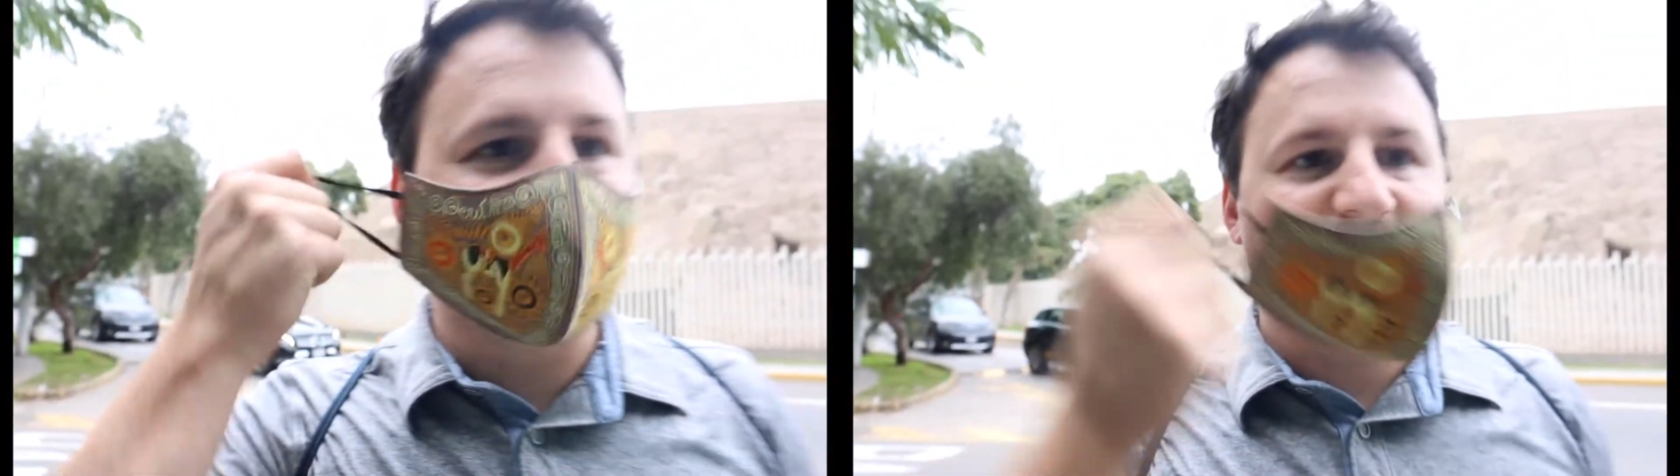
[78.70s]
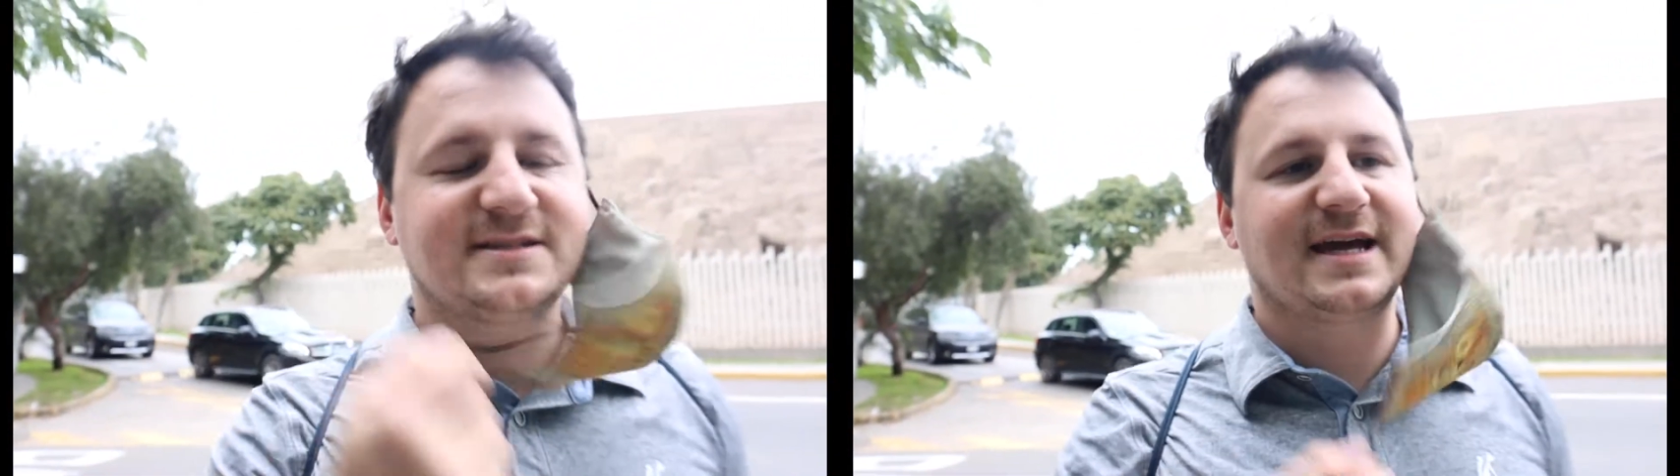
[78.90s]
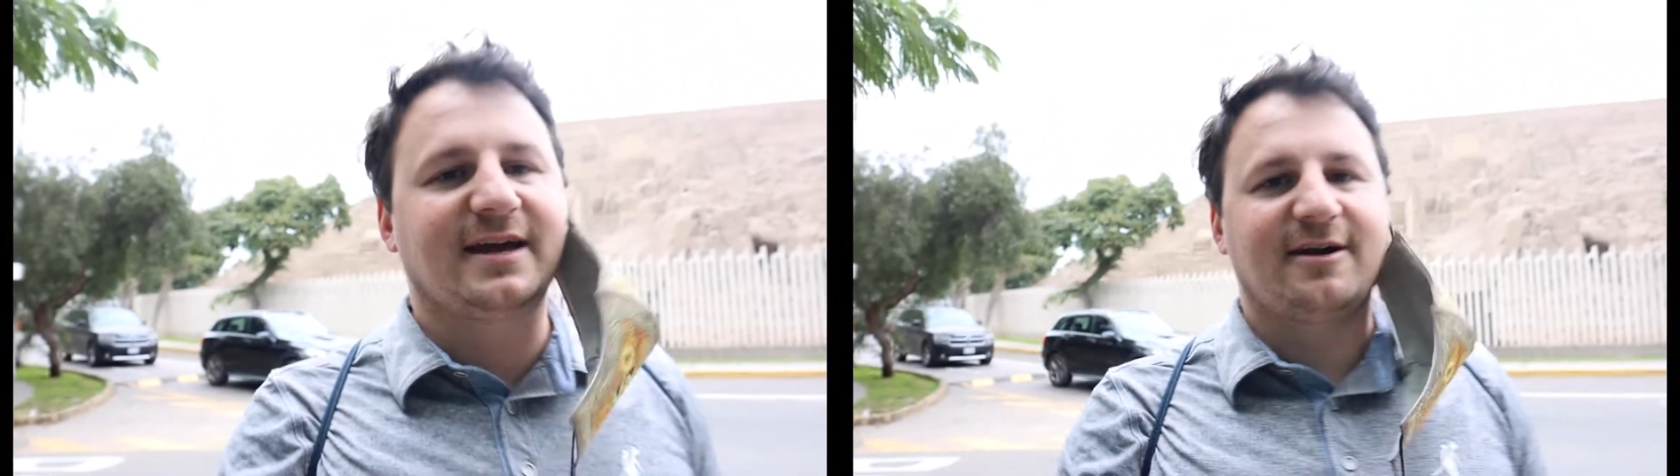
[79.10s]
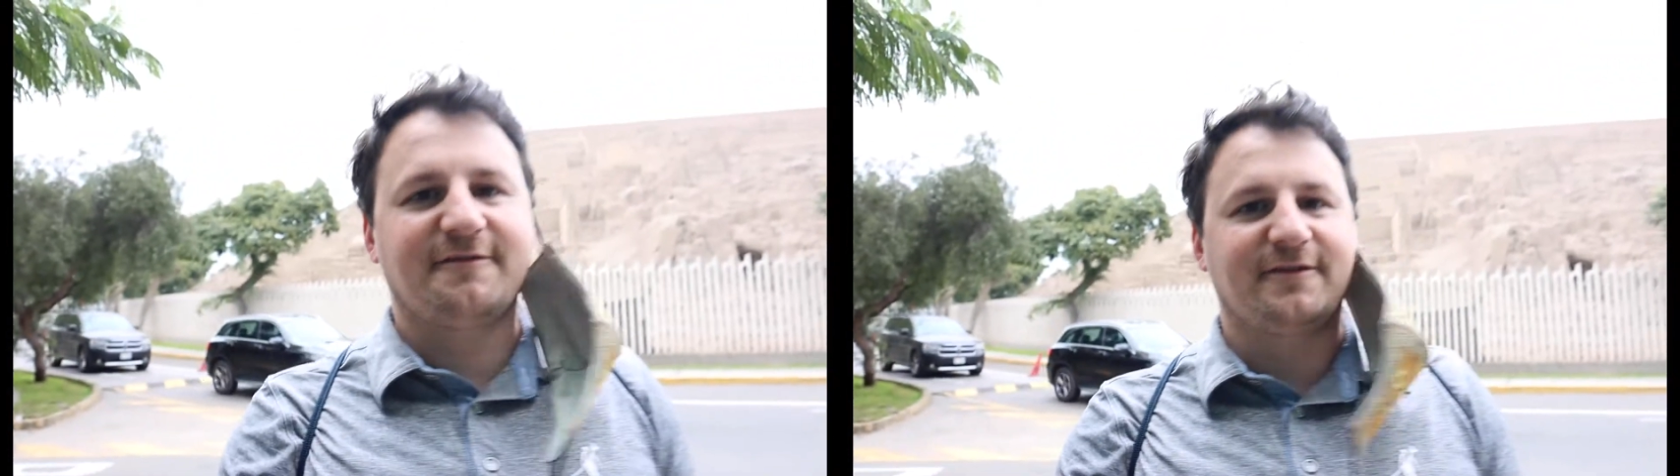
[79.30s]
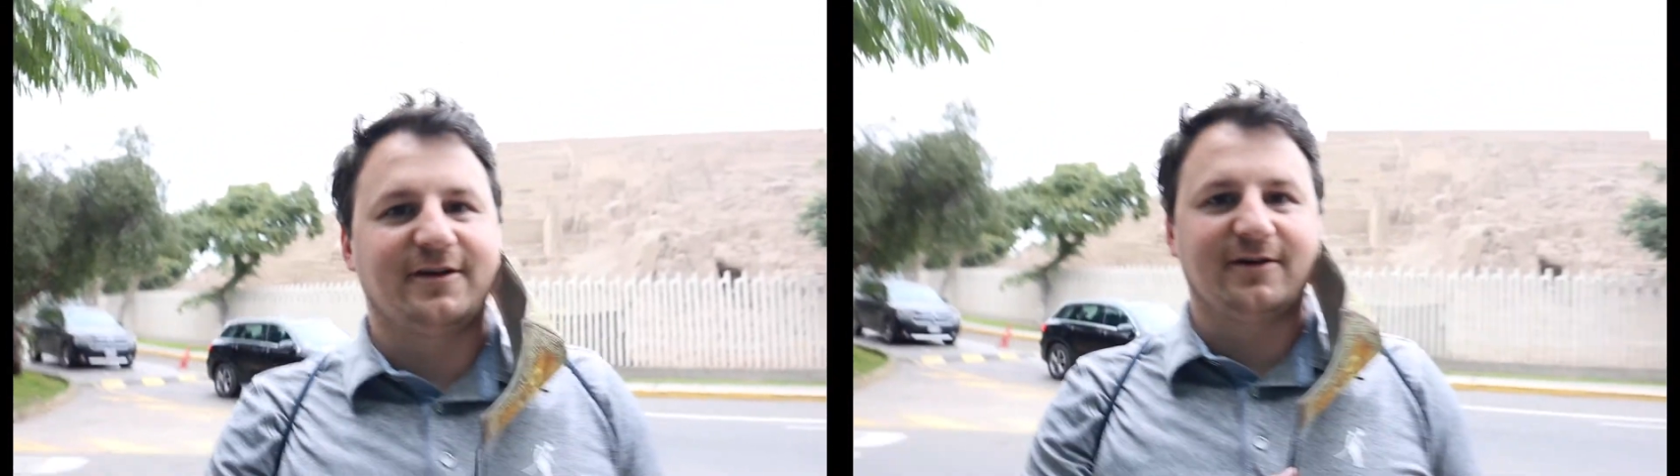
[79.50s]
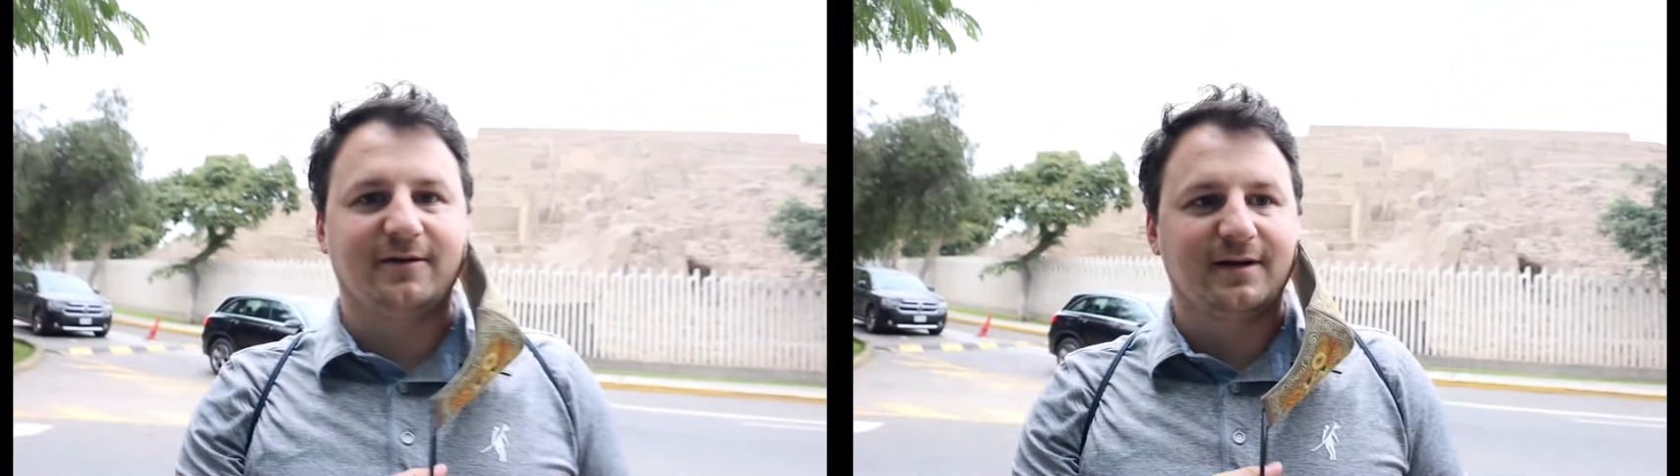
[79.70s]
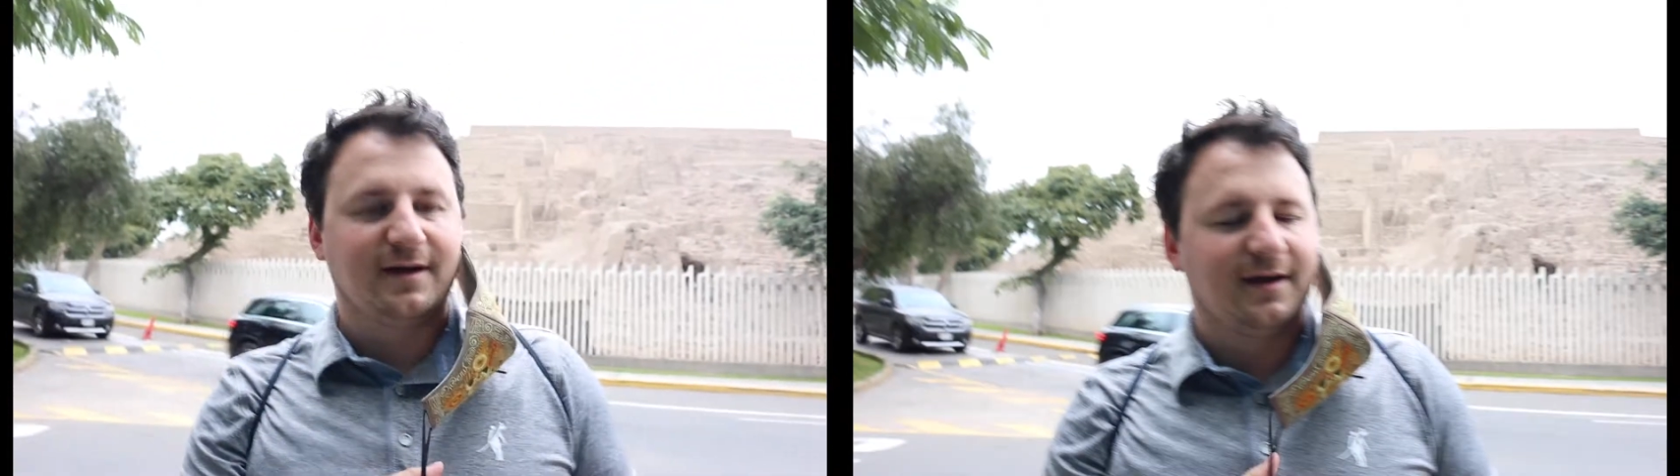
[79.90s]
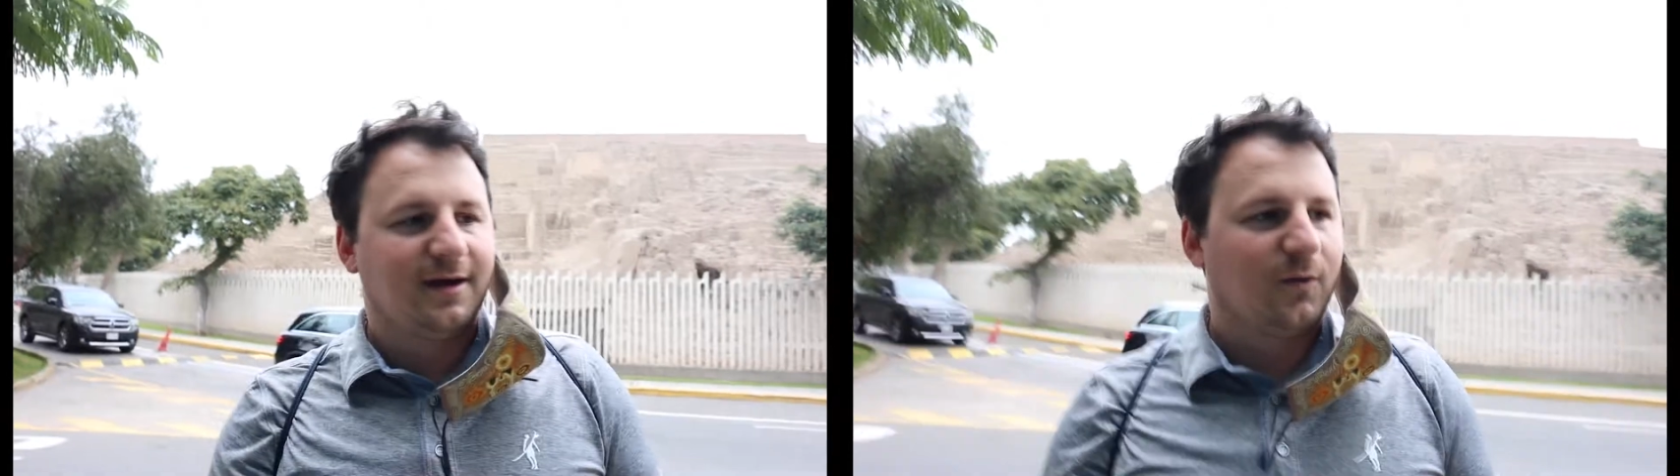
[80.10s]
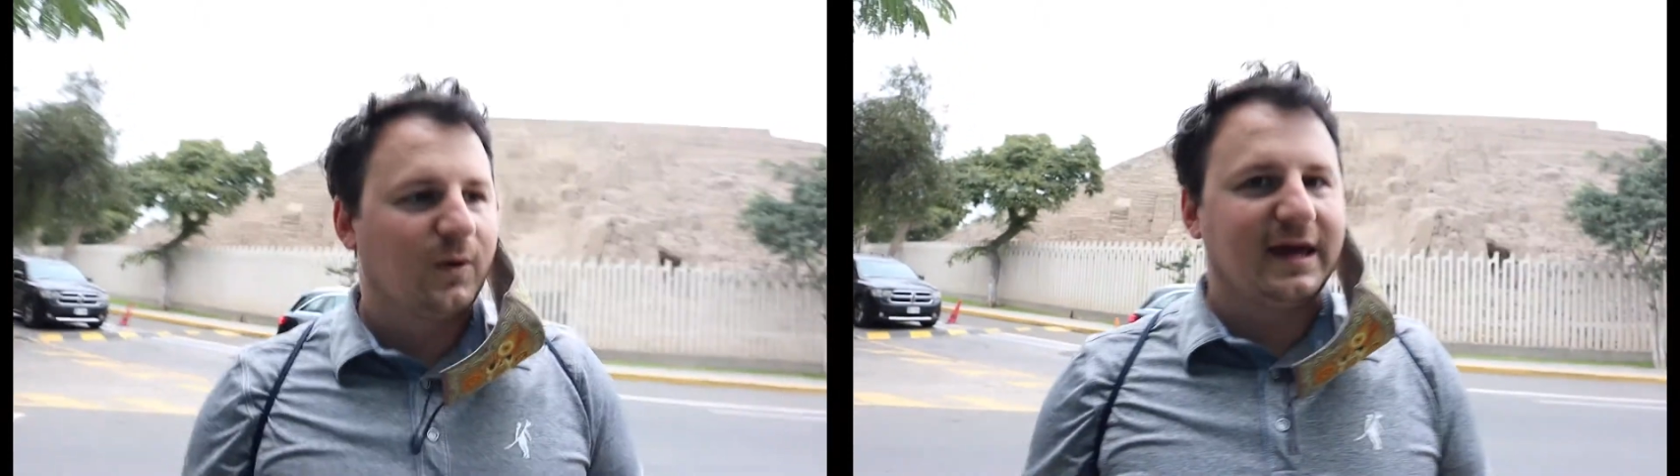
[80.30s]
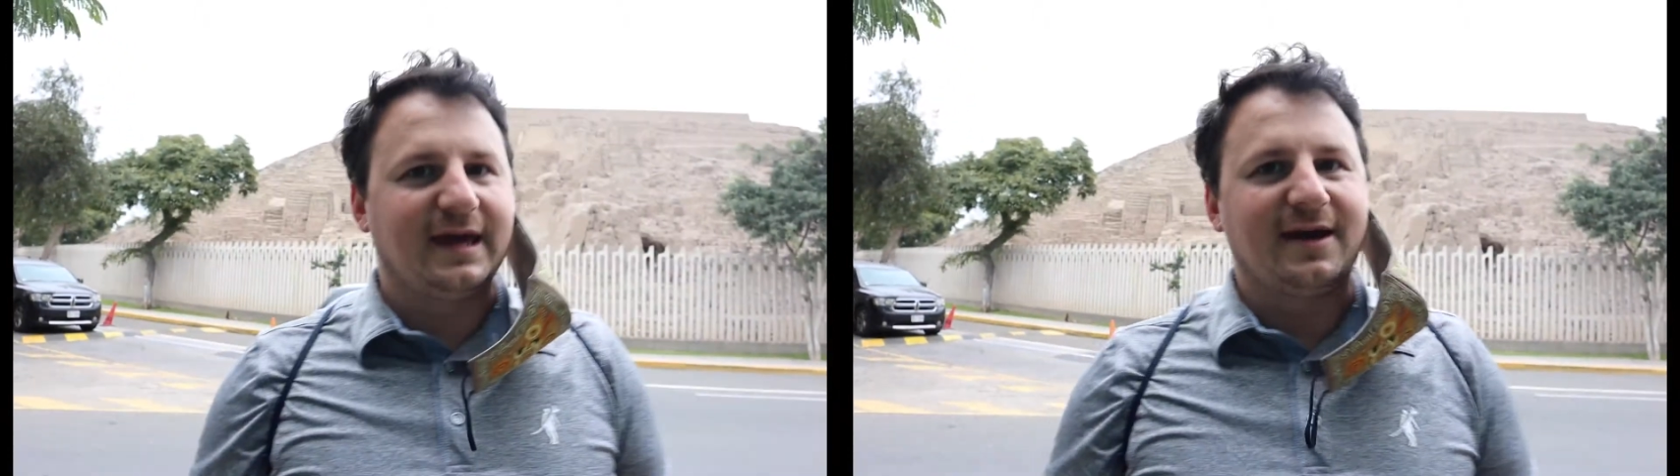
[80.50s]
but I'll take it off for you.
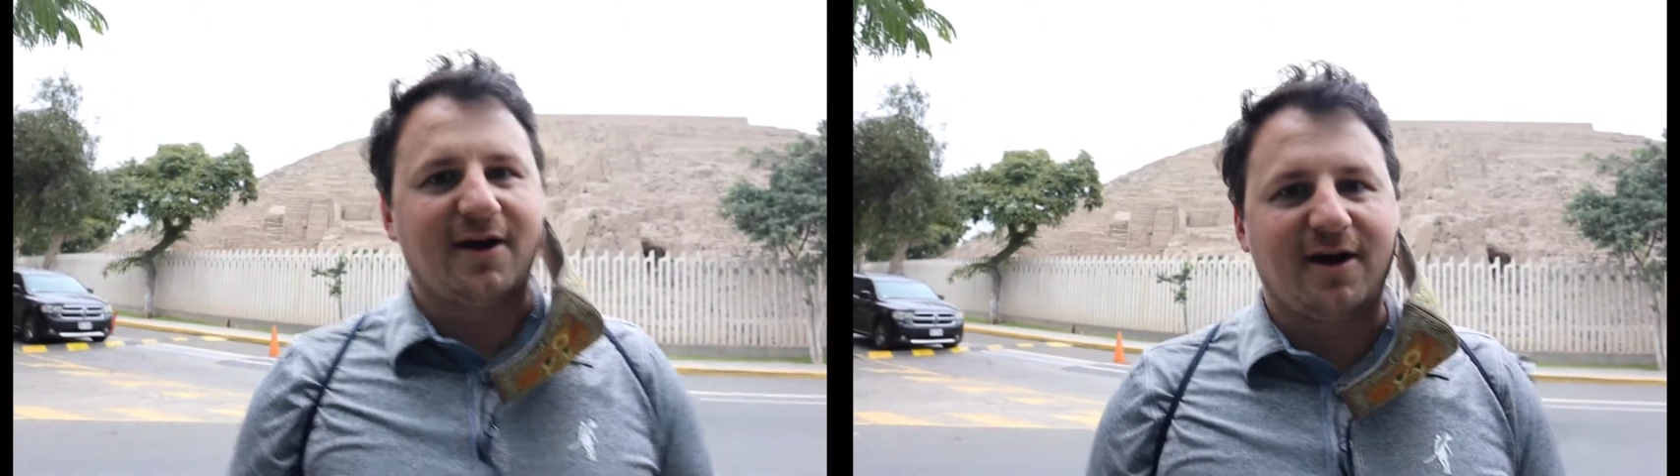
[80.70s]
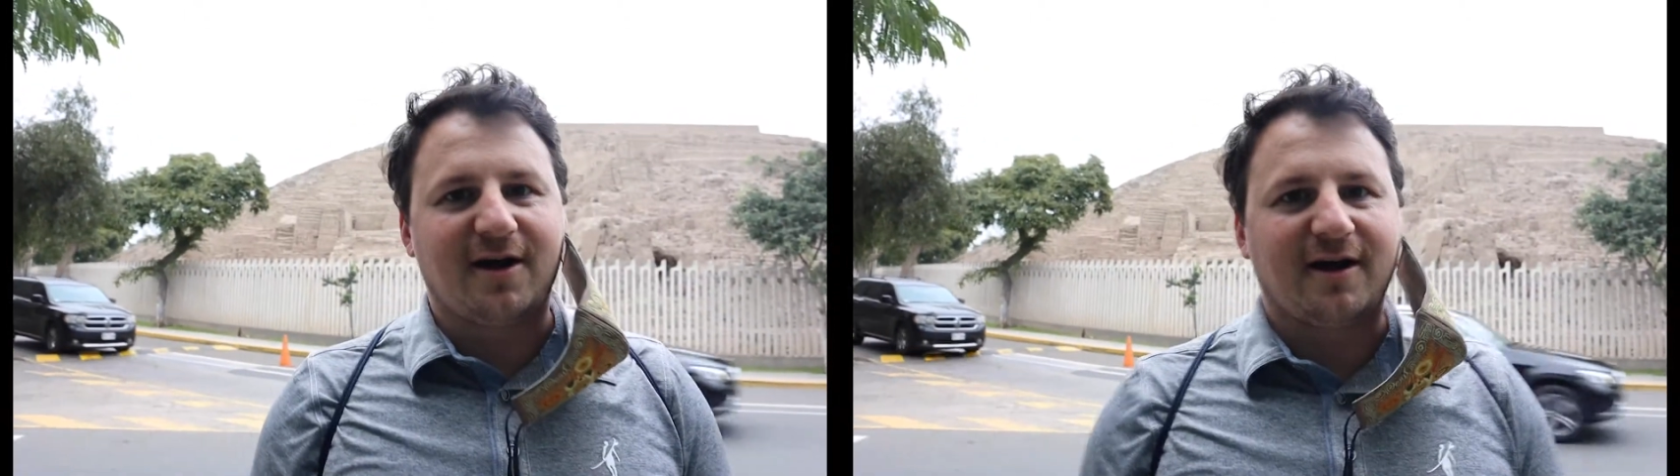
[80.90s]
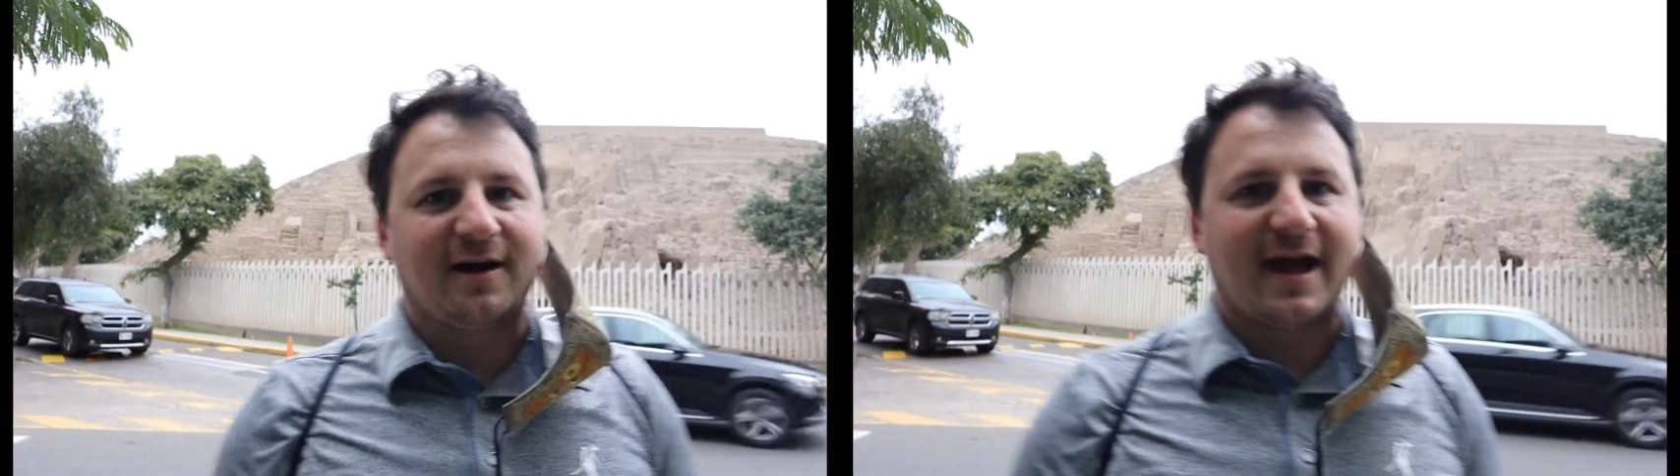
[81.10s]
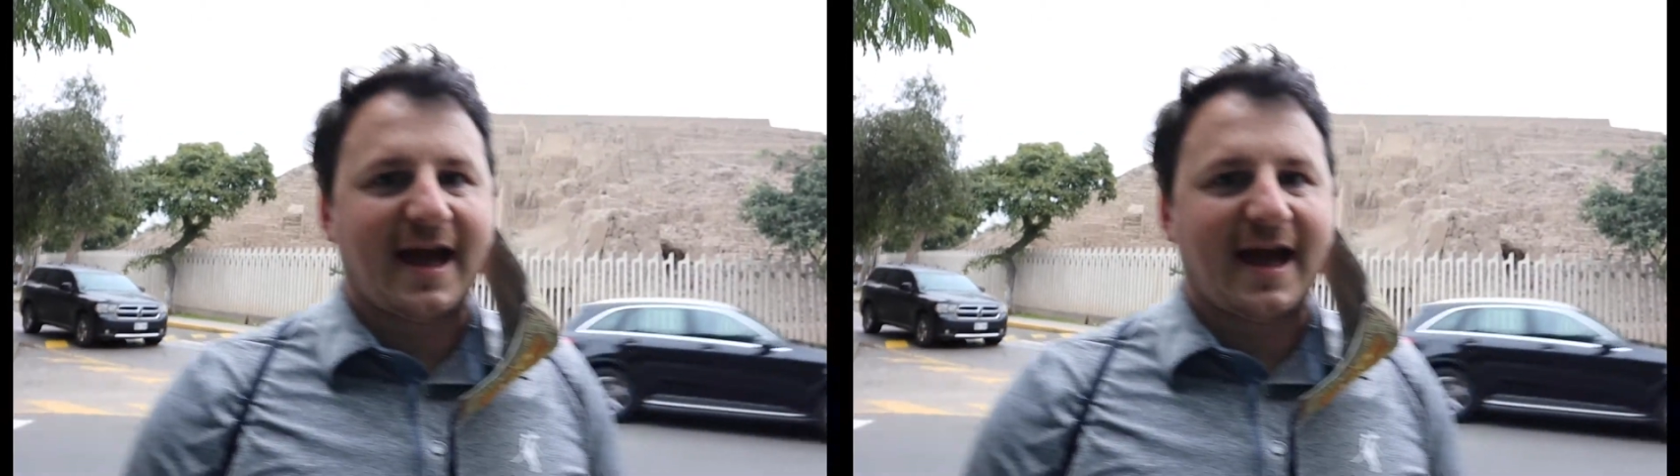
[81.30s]
We are